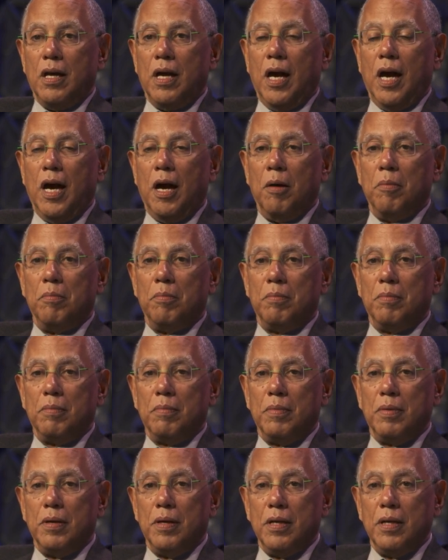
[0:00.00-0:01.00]
Um,
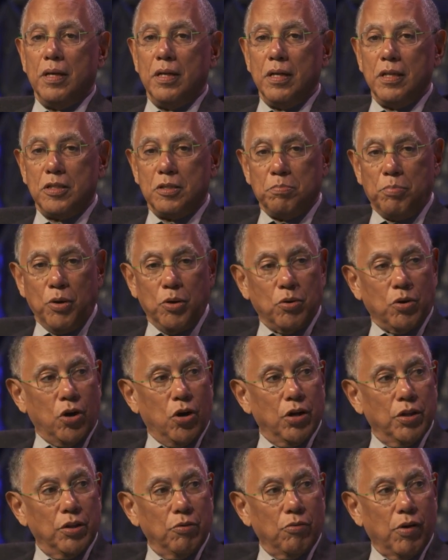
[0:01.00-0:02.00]
he spoke
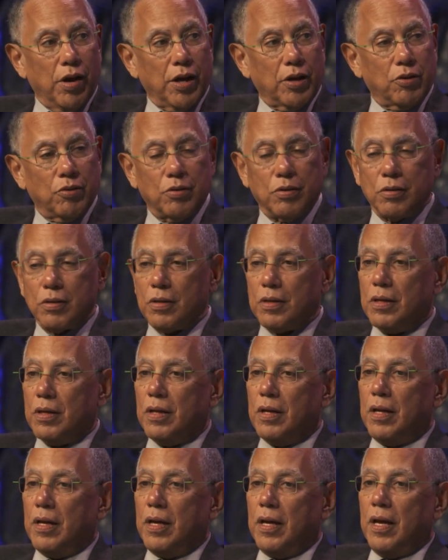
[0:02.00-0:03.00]
on the record,
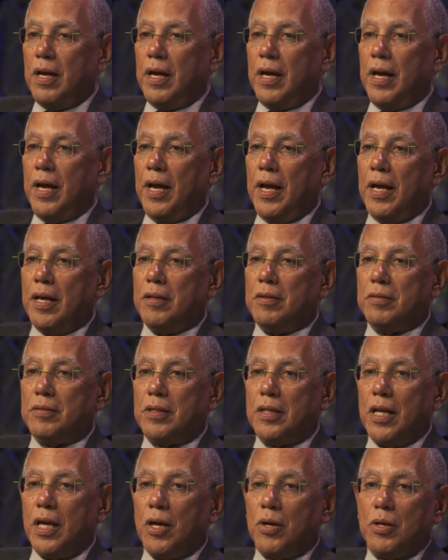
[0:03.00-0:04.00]
and
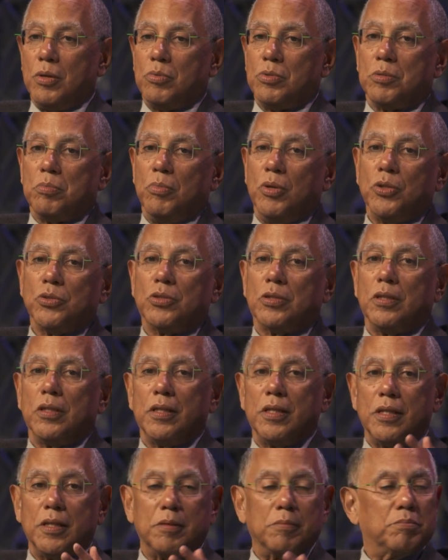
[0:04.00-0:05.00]
you know he was
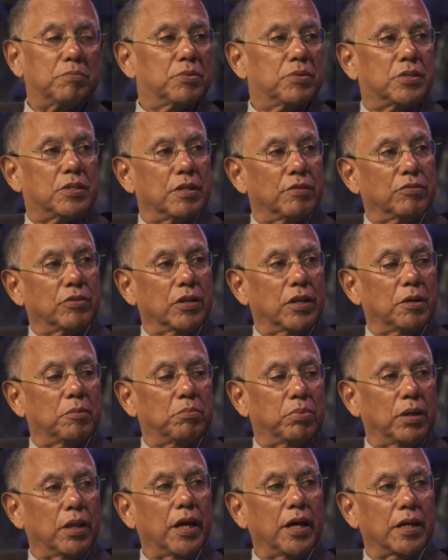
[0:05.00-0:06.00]
mostly civil and
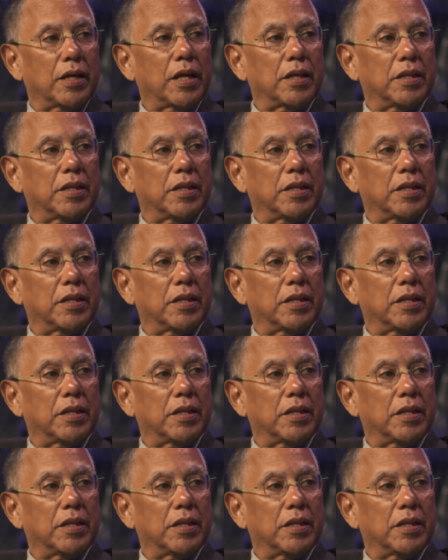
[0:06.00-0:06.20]
polite.